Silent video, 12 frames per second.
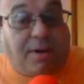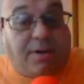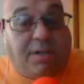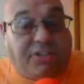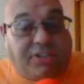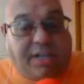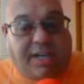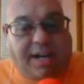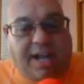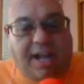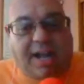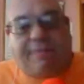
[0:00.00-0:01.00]
play better in the
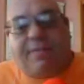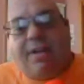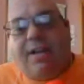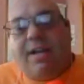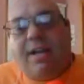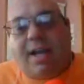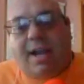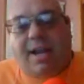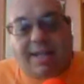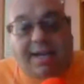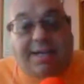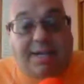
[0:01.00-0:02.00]
second half.
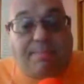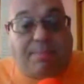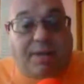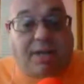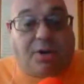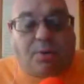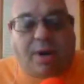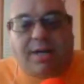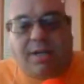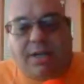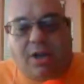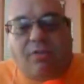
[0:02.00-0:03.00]
And they did
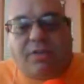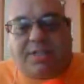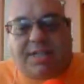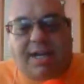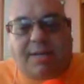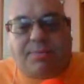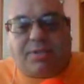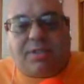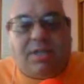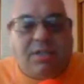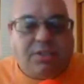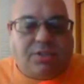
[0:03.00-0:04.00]
play great in the
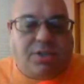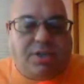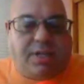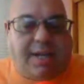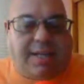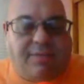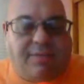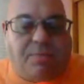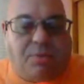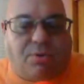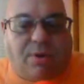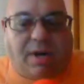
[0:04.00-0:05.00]
overtimes. So
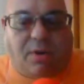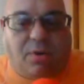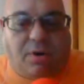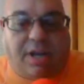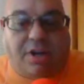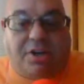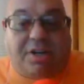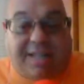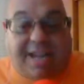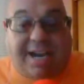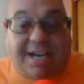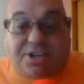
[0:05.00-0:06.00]
you got to give them credit
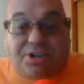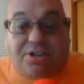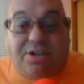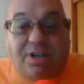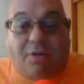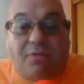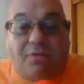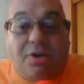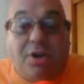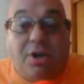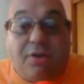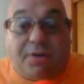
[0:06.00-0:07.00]
where they
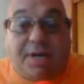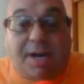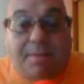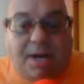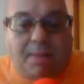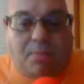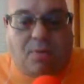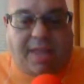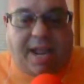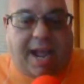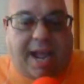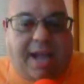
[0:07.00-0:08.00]
for
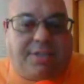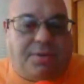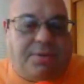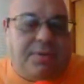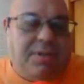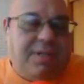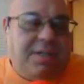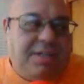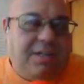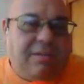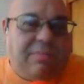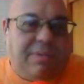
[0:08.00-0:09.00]
coming up when they had
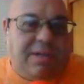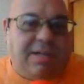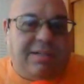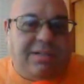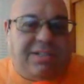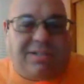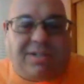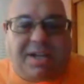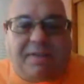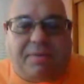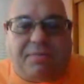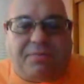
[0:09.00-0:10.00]
to. But
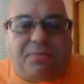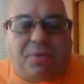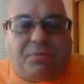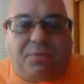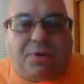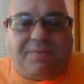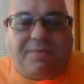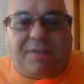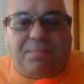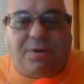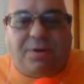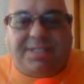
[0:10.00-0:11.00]
you still gave up,
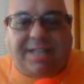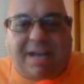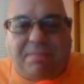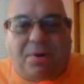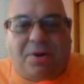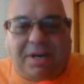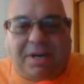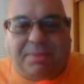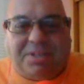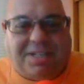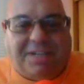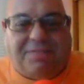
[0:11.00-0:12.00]
45 points in that
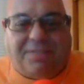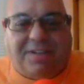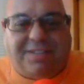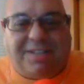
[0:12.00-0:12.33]
ball game as a